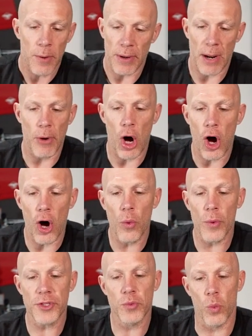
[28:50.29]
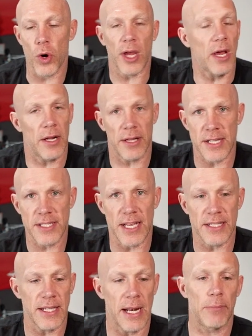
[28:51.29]
but I'm always working on these
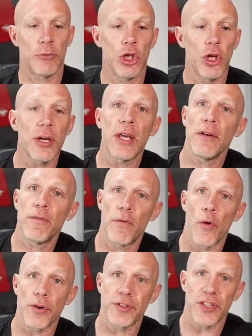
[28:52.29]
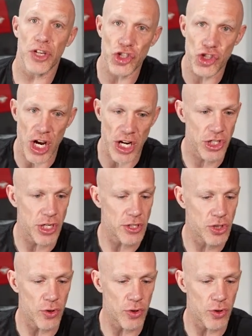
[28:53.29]
things and I'm looking for suggestions.